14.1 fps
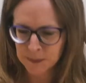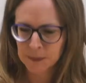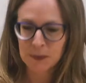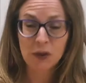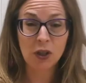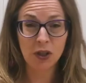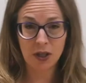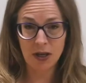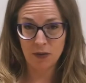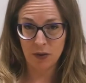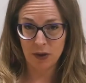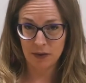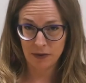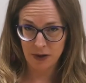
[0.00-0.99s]
So you can have
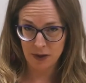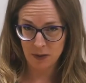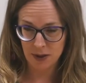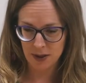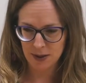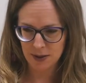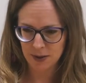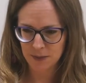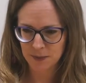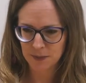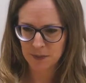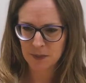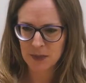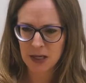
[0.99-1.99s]
real fun with this.
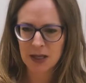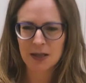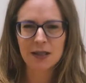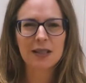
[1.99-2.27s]
Here's